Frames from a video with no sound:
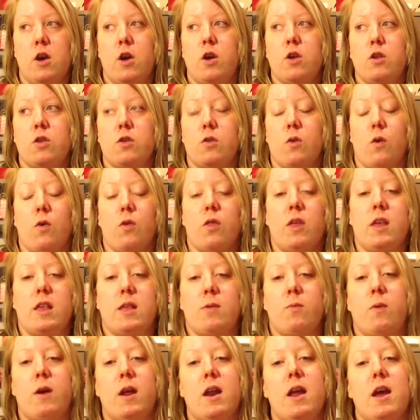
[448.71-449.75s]
So this
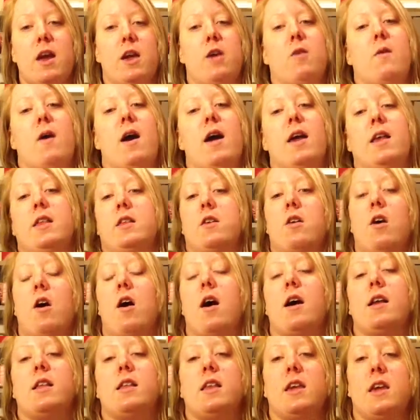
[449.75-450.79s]
one IUI is
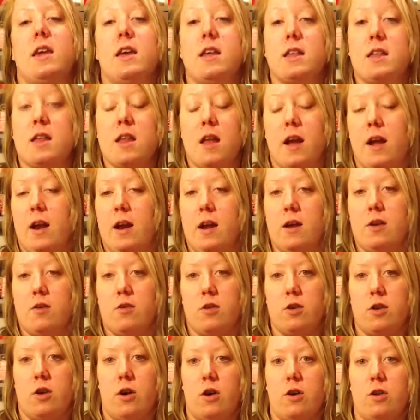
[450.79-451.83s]
costing us
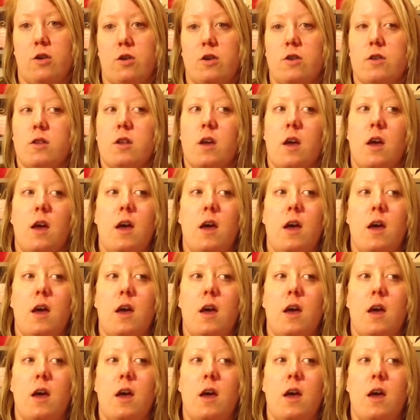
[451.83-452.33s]
$900.